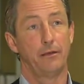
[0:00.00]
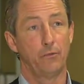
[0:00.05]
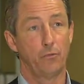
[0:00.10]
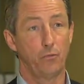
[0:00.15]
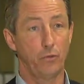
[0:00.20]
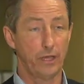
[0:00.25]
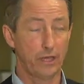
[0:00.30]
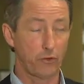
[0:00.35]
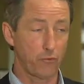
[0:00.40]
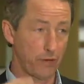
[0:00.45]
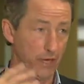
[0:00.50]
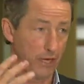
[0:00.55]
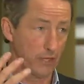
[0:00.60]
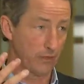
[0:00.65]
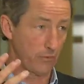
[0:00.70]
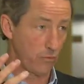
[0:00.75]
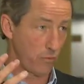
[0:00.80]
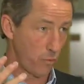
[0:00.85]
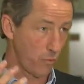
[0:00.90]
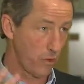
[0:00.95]
We
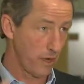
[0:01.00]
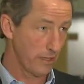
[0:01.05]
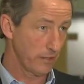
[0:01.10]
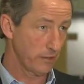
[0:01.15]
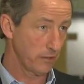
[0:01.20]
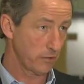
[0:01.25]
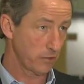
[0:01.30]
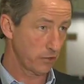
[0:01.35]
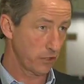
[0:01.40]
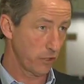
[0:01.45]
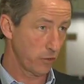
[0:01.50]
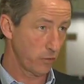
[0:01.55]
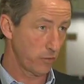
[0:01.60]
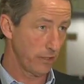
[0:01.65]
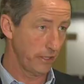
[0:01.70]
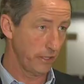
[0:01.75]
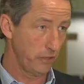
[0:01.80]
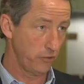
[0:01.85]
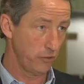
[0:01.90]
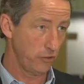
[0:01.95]
created one
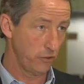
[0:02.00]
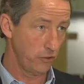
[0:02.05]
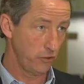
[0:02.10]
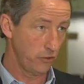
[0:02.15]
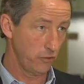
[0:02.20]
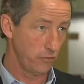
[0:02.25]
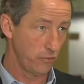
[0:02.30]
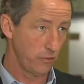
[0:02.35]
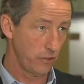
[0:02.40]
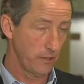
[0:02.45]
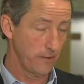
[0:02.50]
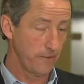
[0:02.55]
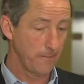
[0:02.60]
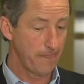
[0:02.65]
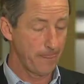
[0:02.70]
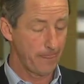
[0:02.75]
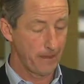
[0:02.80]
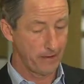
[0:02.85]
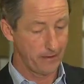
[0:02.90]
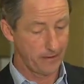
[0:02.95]
totally new
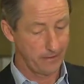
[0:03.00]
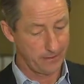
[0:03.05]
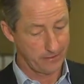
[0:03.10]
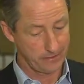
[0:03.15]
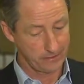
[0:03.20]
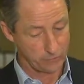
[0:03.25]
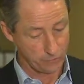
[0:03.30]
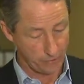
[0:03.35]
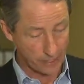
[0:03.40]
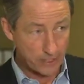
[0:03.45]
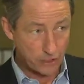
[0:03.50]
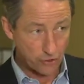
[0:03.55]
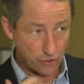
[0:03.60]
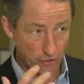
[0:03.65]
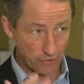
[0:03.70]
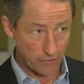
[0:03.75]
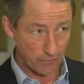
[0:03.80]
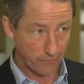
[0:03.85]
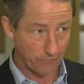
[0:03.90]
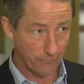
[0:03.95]

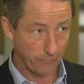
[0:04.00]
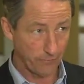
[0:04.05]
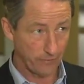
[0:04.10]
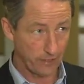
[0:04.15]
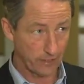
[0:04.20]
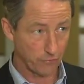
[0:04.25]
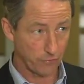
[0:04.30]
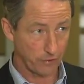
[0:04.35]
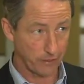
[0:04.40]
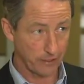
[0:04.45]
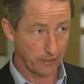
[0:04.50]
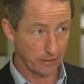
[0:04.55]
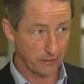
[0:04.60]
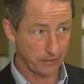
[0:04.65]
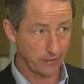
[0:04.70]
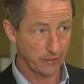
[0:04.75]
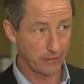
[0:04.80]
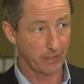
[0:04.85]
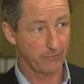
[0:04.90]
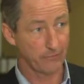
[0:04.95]
structure for the intranet,
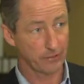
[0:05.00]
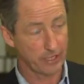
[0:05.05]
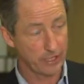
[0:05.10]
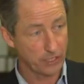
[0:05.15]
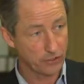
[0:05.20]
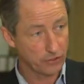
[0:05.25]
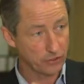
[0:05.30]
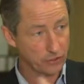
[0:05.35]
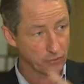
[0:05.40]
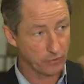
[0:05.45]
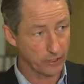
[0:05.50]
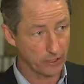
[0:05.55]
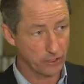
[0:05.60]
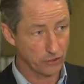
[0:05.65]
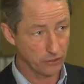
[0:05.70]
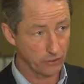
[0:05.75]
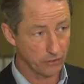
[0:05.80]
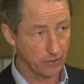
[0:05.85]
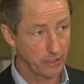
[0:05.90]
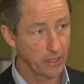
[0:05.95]
navigation
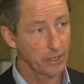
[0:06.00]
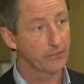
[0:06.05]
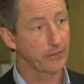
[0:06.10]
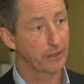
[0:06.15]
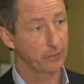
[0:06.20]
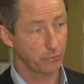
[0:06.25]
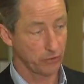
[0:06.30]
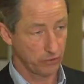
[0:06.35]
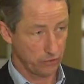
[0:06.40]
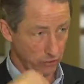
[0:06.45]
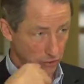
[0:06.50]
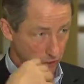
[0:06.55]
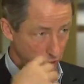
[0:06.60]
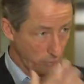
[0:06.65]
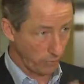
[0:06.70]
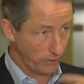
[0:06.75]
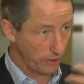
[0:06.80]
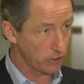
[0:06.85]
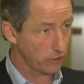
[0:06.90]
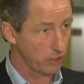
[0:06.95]
structure, that was
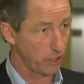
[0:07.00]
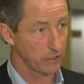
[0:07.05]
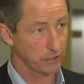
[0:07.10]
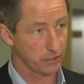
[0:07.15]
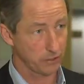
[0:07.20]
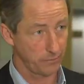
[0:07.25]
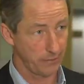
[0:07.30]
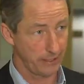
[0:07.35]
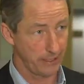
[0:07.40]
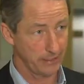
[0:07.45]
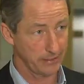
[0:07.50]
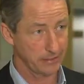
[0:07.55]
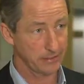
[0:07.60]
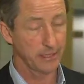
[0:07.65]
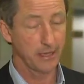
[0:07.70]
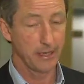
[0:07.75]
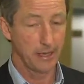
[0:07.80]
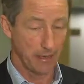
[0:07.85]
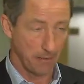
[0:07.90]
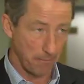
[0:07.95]
totally task-based
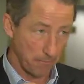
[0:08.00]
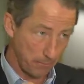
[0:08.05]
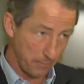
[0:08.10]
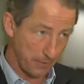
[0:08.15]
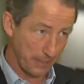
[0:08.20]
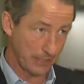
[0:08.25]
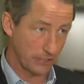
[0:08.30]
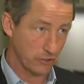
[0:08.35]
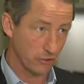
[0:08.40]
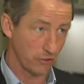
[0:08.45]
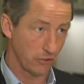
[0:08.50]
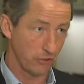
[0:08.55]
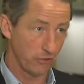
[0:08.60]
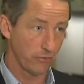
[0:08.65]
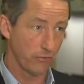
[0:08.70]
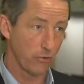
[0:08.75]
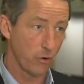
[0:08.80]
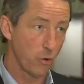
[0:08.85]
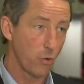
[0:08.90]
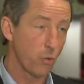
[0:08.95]
and built
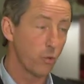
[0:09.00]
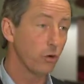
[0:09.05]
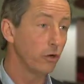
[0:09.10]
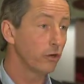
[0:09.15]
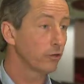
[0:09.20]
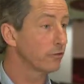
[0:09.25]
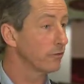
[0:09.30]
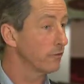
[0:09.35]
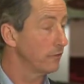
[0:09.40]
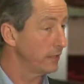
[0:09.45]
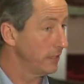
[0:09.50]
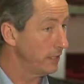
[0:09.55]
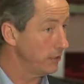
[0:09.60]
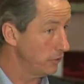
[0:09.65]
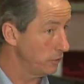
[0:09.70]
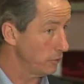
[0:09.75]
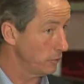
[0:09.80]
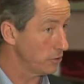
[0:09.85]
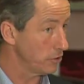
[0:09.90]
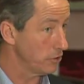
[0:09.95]
on what the
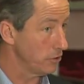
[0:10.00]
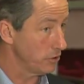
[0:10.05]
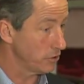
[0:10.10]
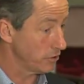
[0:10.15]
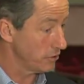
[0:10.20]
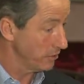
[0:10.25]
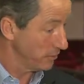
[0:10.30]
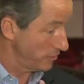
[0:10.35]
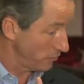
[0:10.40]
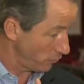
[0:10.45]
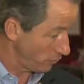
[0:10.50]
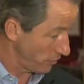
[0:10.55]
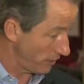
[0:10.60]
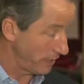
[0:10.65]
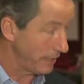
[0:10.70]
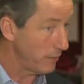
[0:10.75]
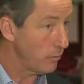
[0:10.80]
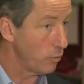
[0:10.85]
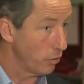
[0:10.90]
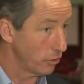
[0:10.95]
users
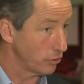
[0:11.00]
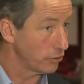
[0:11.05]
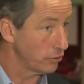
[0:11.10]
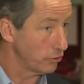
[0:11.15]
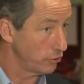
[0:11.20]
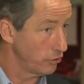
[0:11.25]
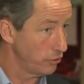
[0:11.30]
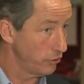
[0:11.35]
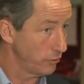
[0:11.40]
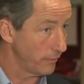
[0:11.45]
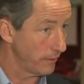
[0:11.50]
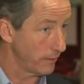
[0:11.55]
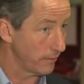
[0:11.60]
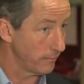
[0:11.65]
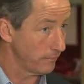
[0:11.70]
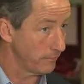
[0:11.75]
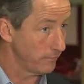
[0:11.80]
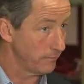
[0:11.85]
really wanted to do there.